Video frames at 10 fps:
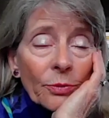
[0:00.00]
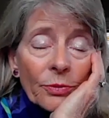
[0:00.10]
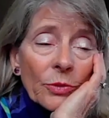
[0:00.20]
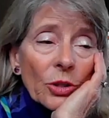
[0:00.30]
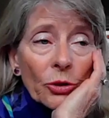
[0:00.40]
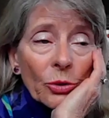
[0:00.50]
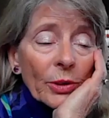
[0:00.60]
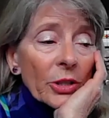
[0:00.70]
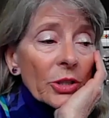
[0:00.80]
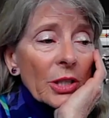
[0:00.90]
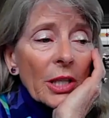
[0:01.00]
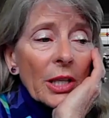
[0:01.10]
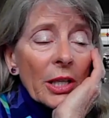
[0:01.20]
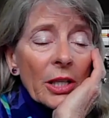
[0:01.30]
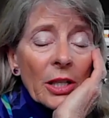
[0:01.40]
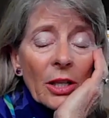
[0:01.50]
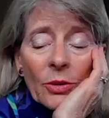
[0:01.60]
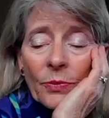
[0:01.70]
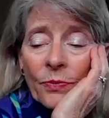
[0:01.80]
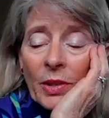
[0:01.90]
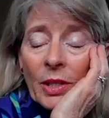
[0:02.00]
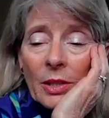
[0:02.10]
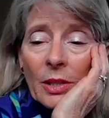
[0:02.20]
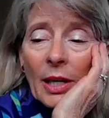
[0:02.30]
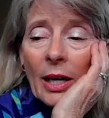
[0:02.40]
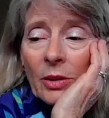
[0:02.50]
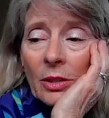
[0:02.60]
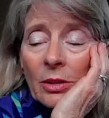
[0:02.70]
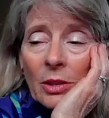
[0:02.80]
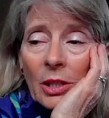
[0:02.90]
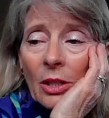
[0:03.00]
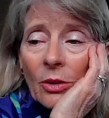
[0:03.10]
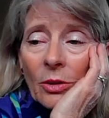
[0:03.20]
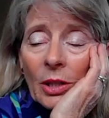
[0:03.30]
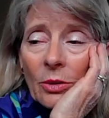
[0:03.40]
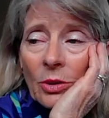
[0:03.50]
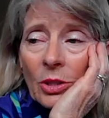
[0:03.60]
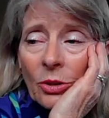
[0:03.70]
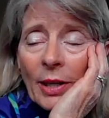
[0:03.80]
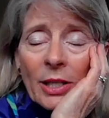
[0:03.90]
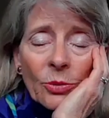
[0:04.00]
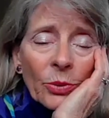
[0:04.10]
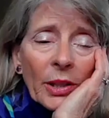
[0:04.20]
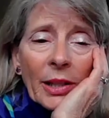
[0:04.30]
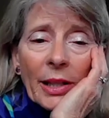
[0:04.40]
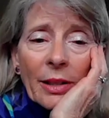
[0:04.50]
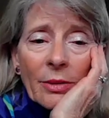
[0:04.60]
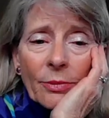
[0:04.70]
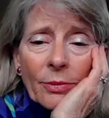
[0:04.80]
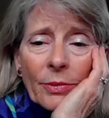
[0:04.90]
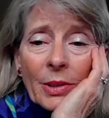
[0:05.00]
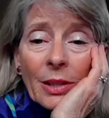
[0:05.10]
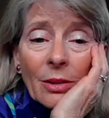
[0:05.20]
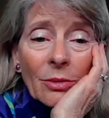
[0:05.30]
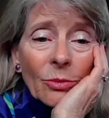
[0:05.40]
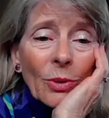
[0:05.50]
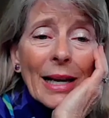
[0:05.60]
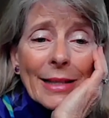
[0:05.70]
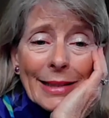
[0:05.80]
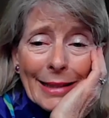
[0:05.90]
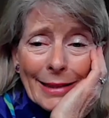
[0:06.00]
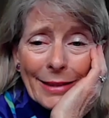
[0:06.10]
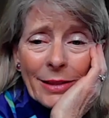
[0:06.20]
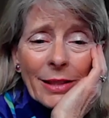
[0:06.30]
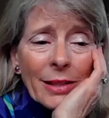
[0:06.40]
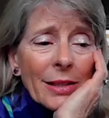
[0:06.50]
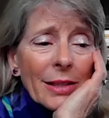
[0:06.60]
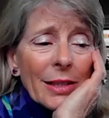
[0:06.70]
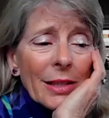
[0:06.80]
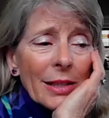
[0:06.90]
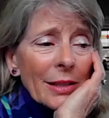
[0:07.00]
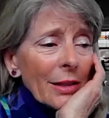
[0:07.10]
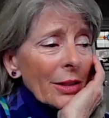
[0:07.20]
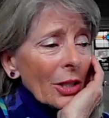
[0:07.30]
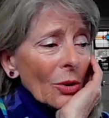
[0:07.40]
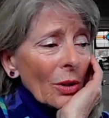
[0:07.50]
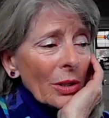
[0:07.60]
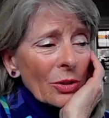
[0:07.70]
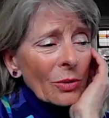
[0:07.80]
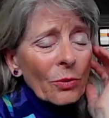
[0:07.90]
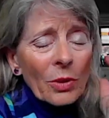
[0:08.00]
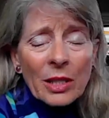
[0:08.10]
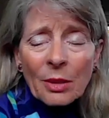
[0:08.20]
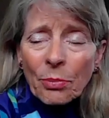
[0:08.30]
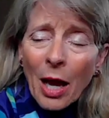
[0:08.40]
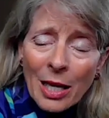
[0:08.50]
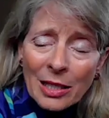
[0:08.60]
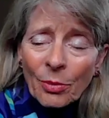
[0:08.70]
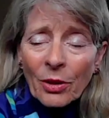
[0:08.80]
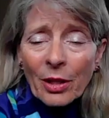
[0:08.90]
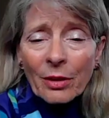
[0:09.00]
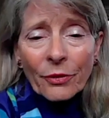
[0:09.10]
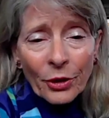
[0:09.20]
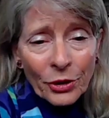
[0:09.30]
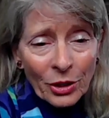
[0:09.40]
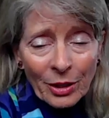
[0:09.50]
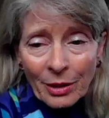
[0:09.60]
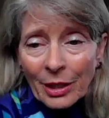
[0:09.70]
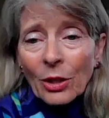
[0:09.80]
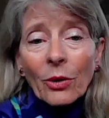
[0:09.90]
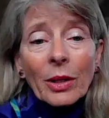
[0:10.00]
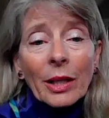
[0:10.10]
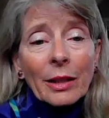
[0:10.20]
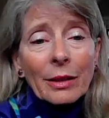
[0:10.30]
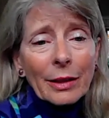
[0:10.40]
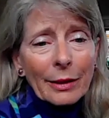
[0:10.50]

social workers. You know, did Christ really, rise again? You know, is it possible that a virgin, can,